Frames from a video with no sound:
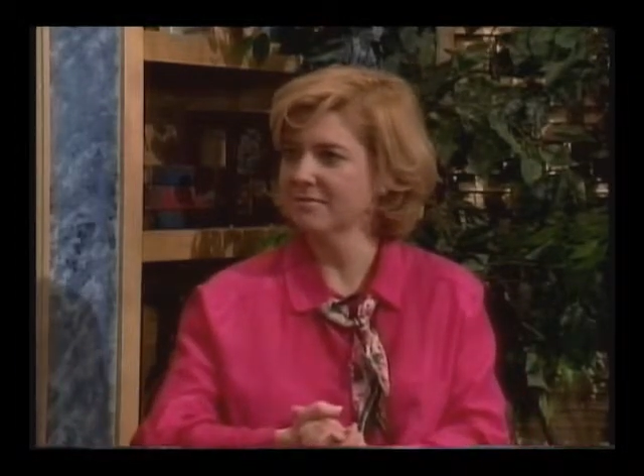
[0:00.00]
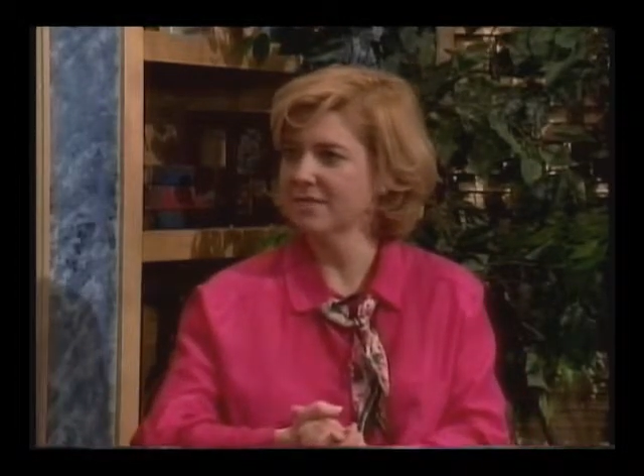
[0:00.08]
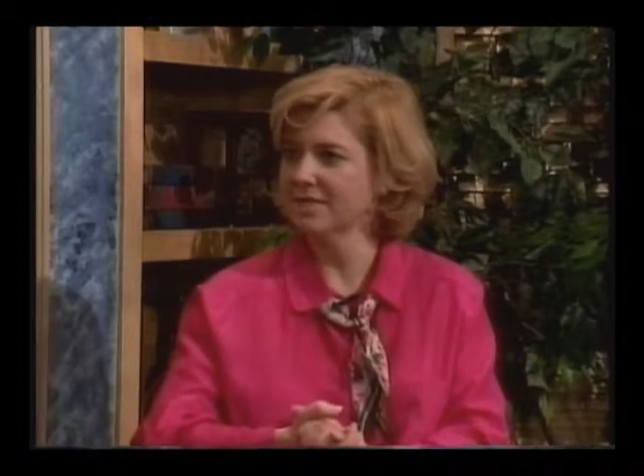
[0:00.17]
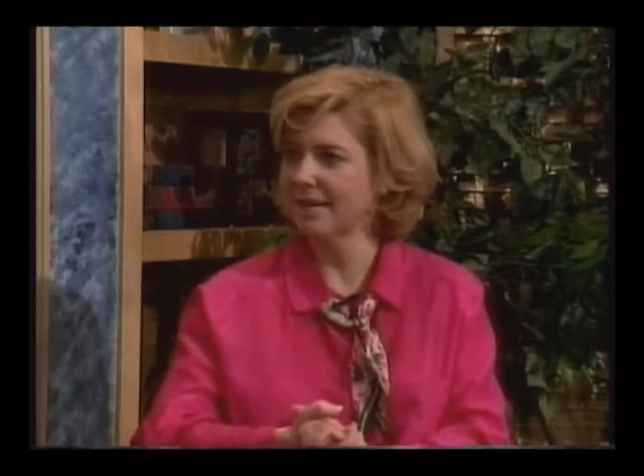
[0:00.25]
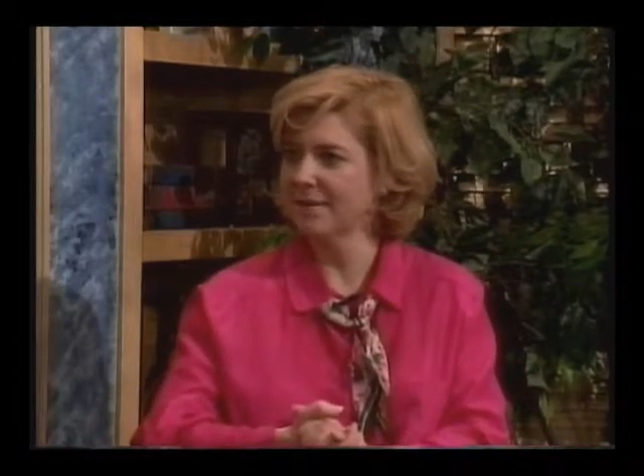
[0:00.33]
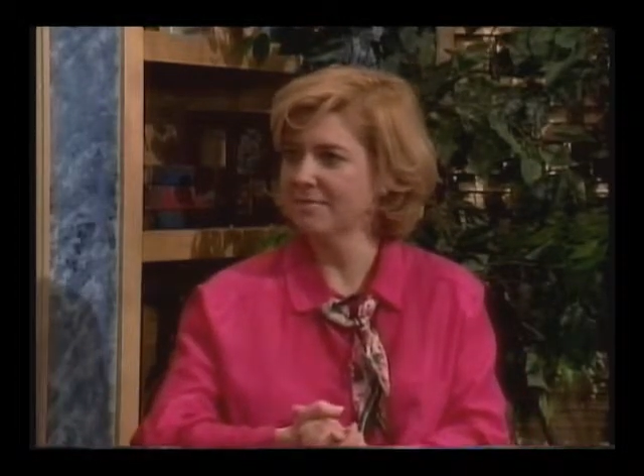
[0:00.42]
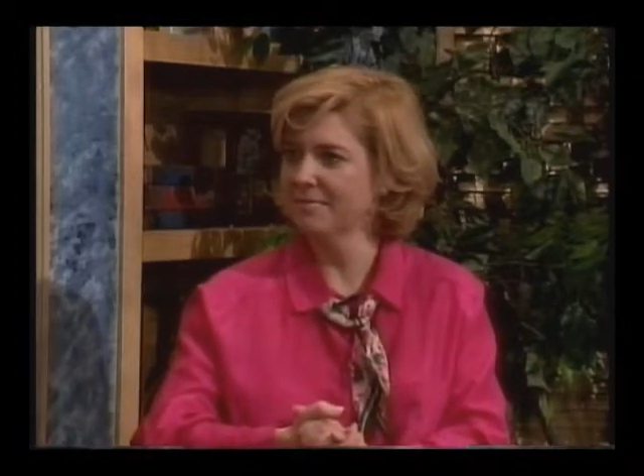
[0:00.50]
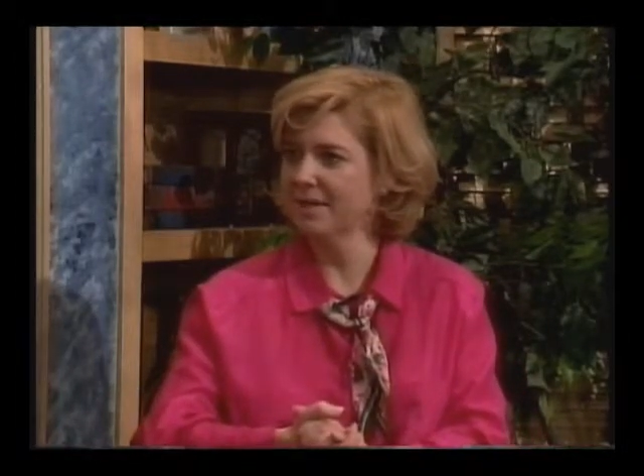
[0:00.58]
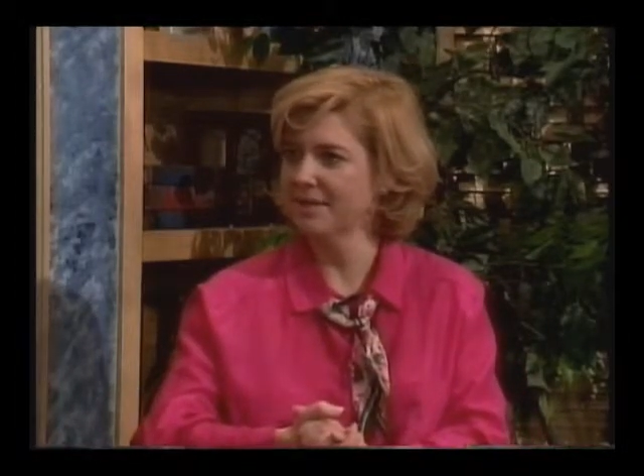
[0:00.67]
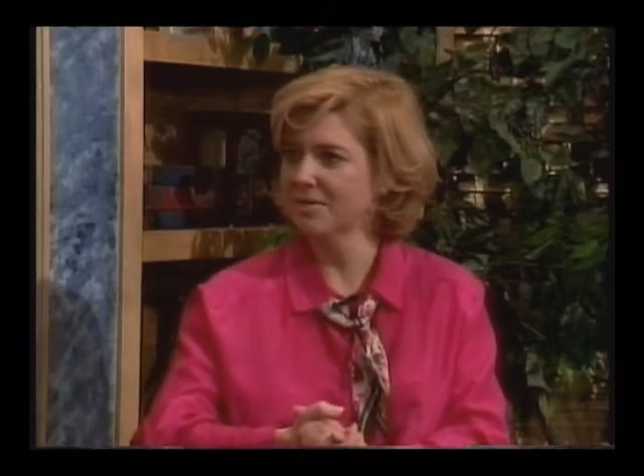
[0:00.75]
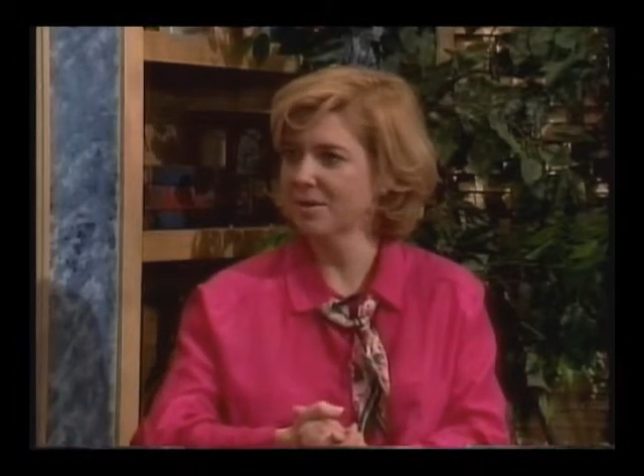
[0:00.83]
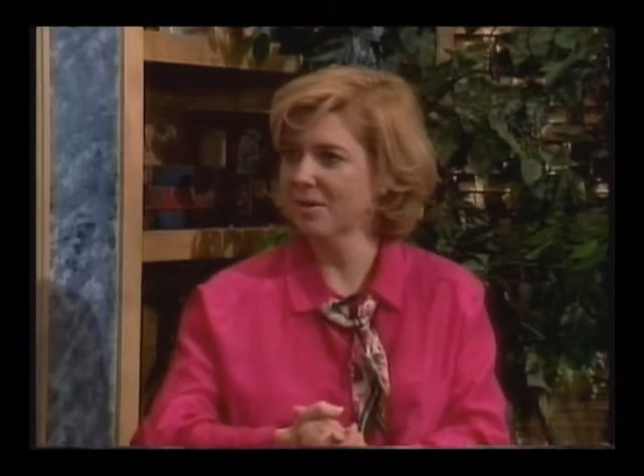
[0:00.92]
step
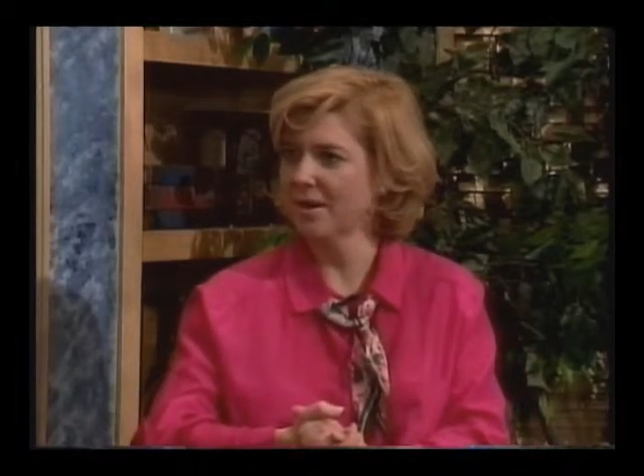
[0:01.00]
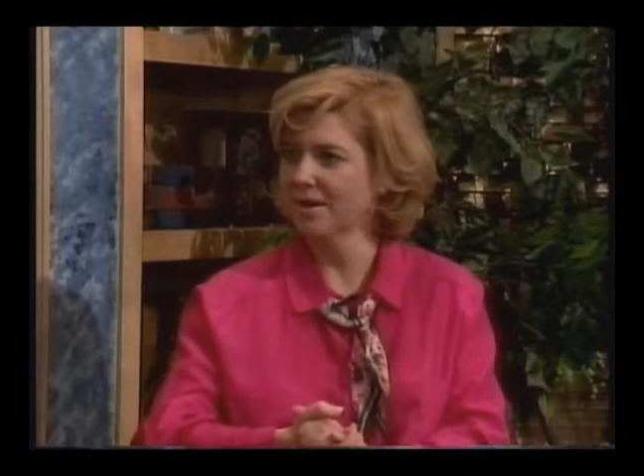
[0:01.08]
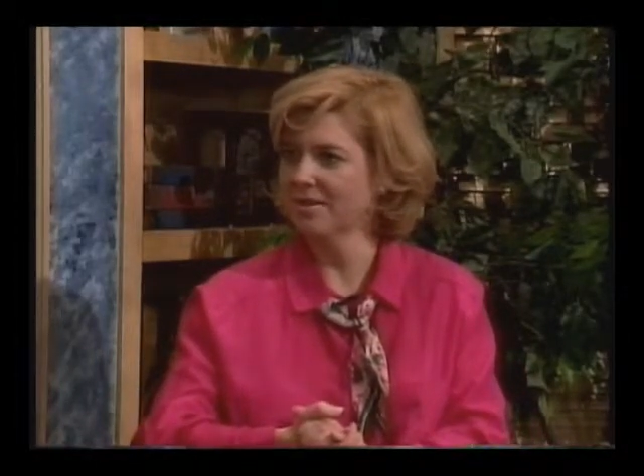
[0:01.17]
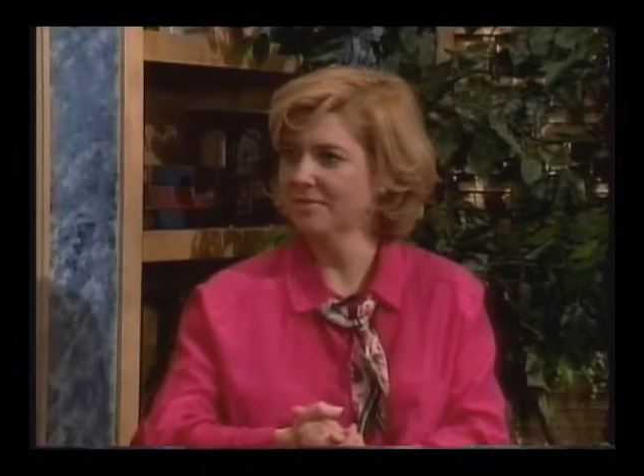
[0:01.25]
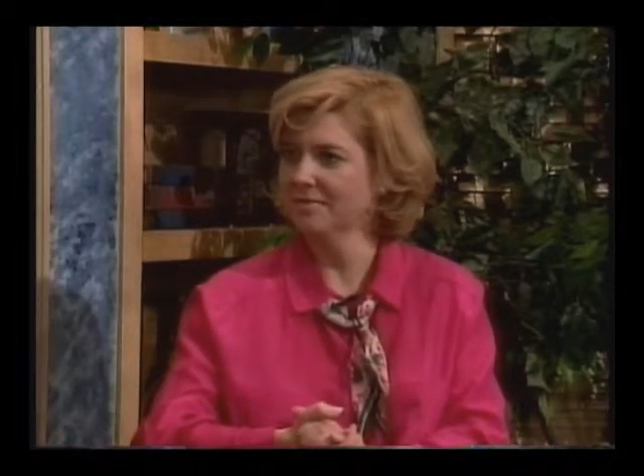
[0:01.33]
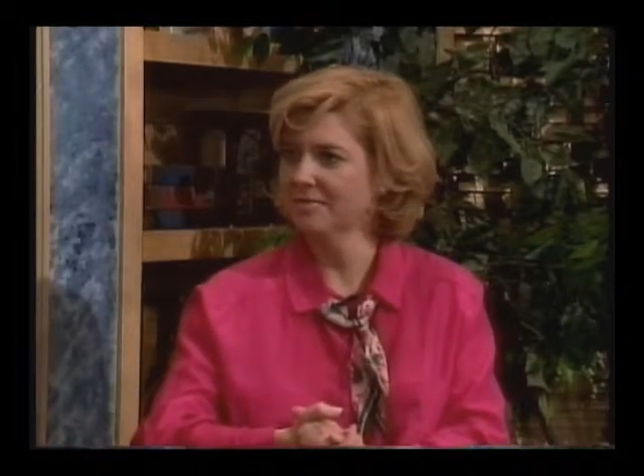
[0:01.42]
that's required.